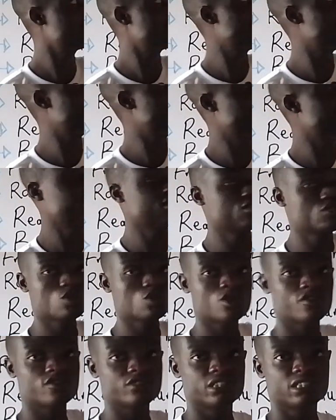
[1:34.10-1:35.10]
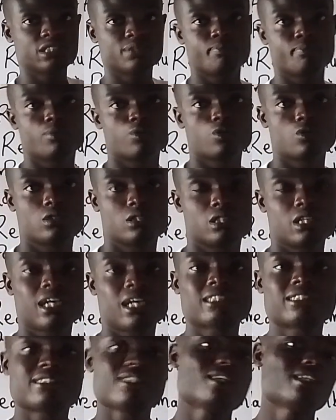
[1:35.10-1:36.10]
of this board and tell that the
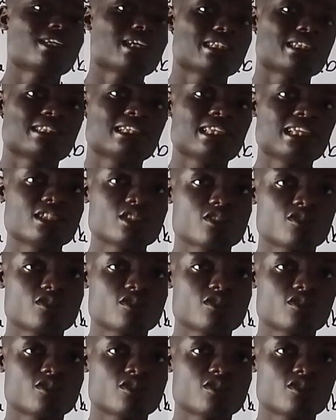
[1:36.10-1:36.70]
length of the board is